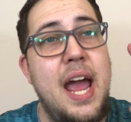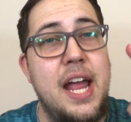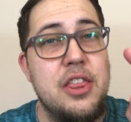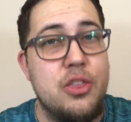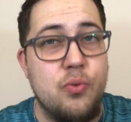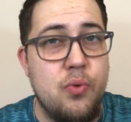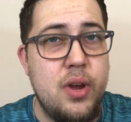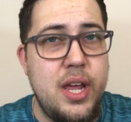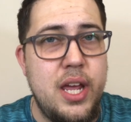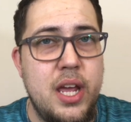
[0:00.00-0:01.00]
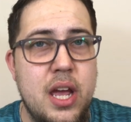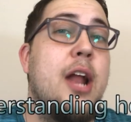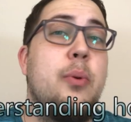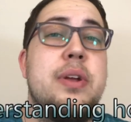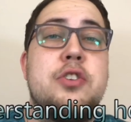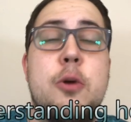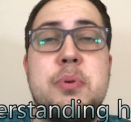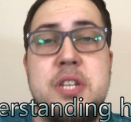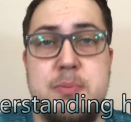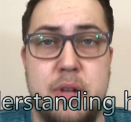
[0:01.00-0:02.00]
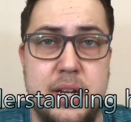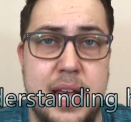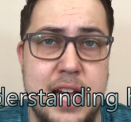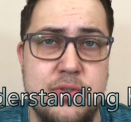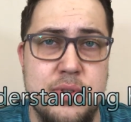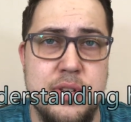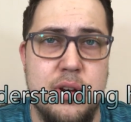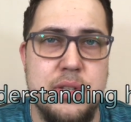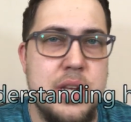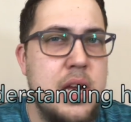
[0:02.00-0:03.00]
And three, how do we interpret these blood gas results?